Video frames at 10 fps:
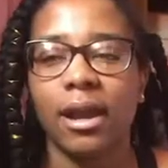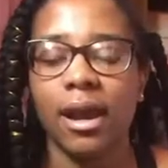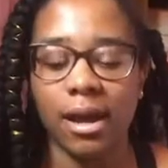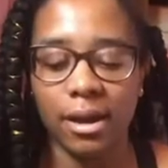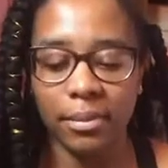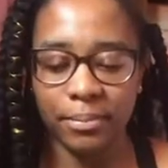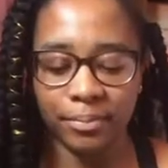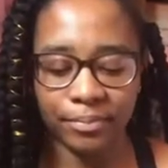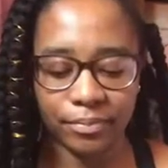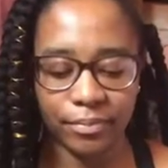
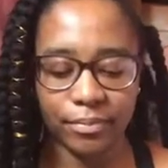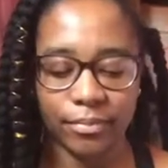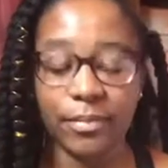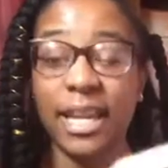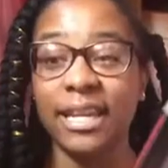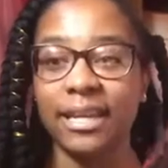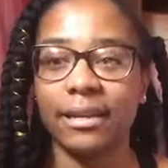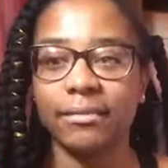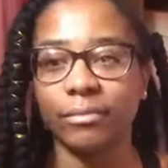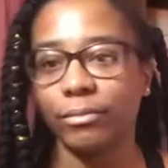Get
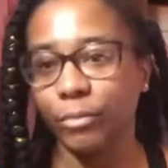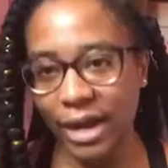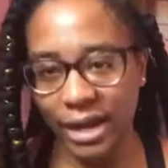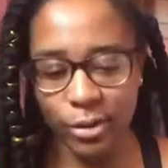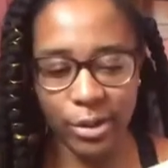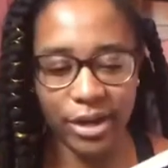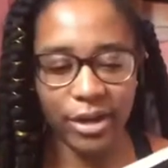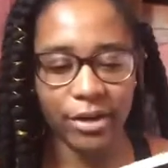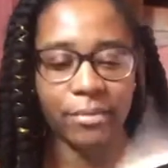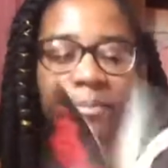it read
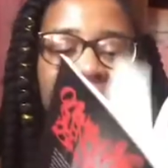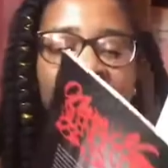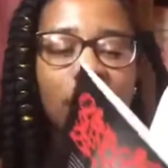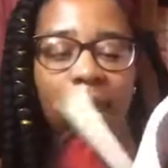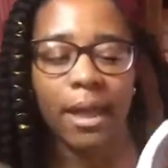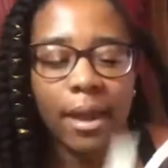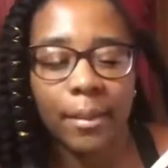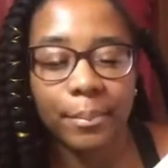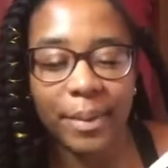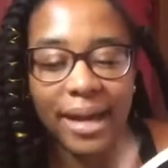quicker.
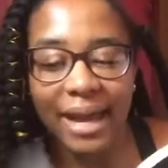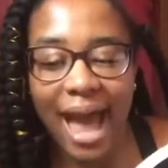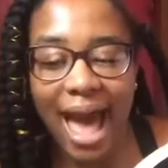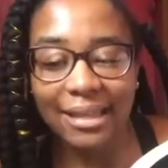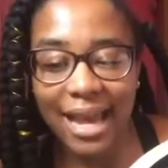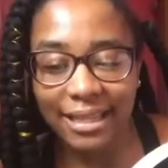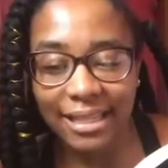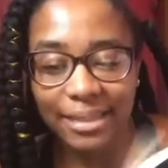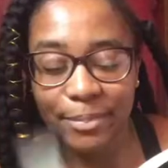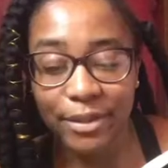But I like
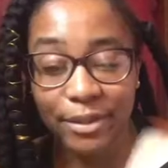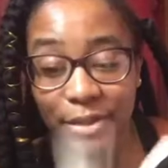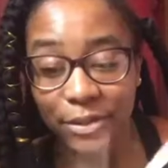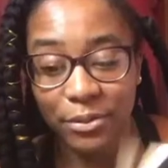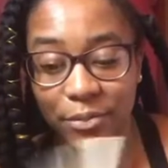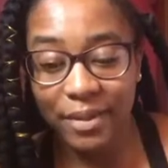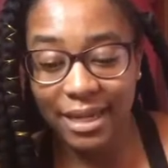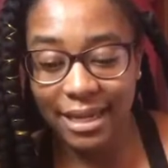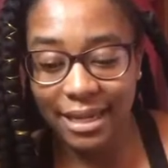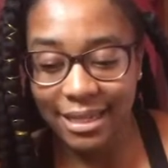this book too
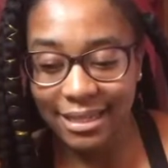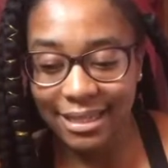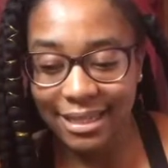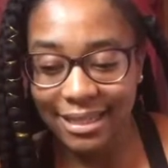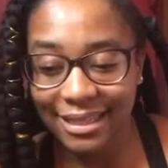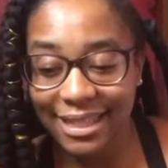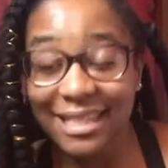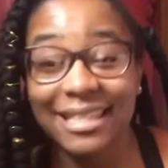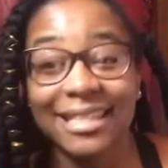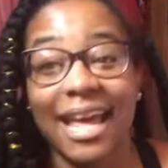because
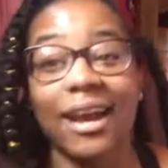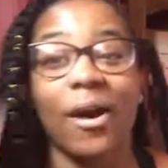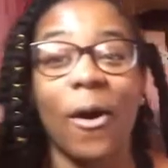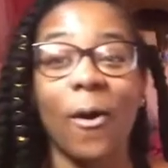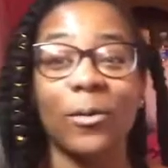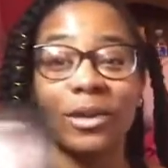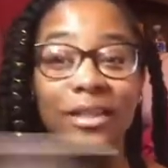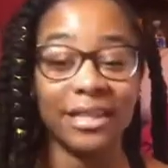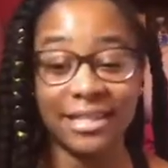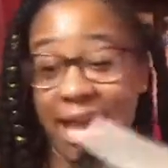this is like a whole
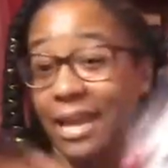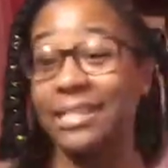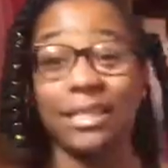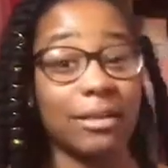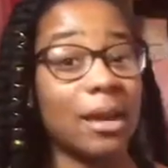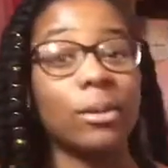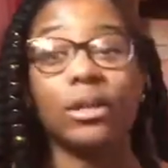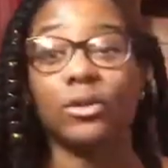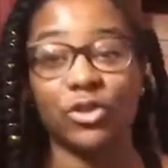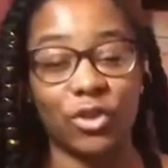nother, it's like still like one
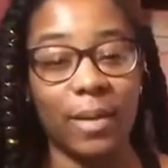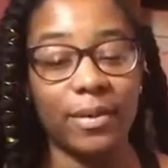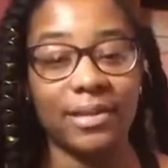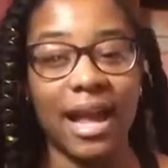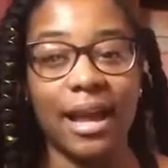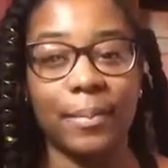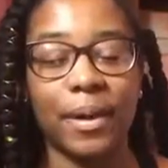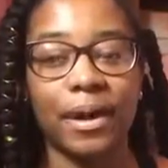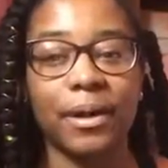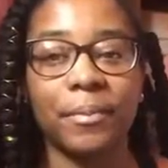of those drama type
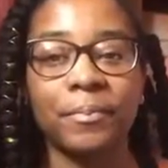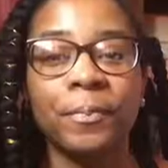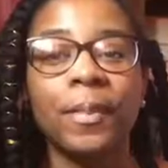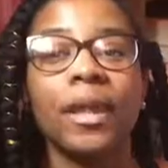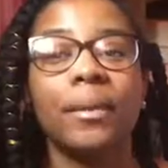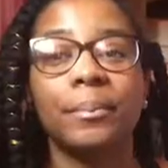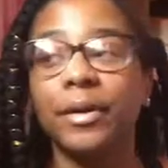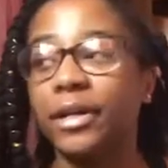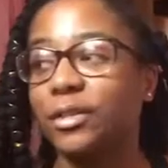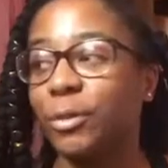
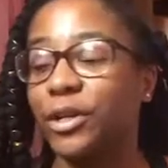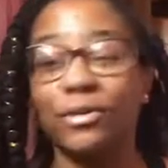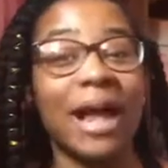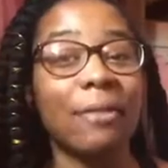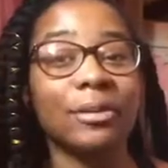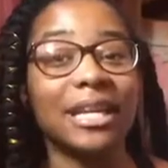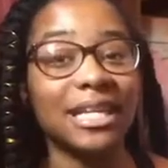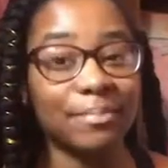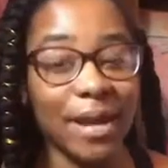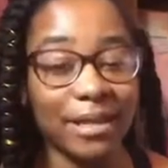books where you're not really
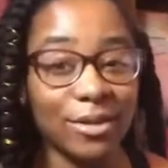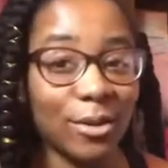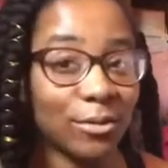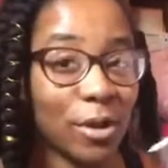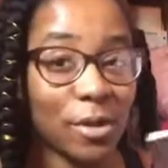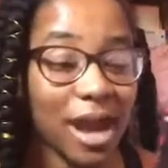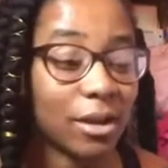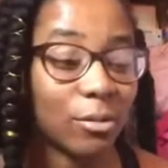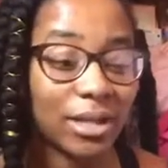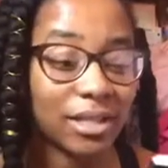expecting, you don't know
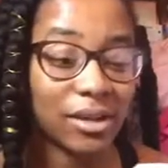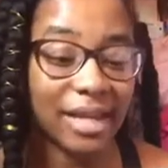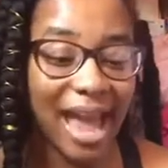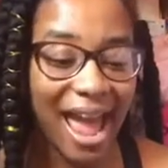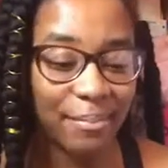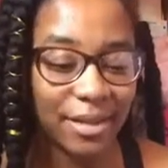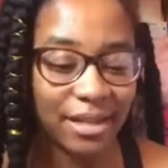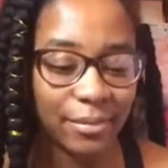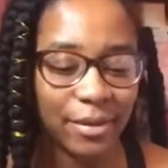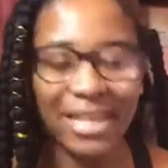kind of what's going to happen
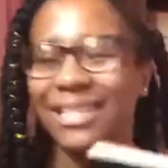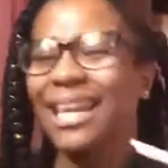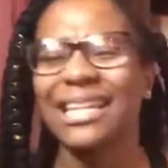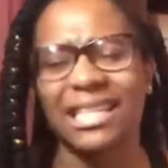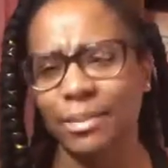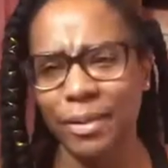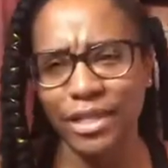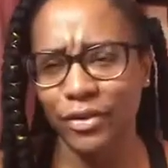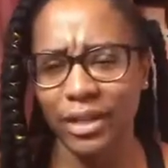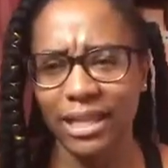in the book. It's not like
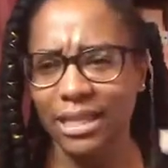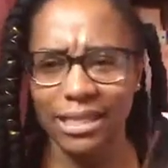suspense or anything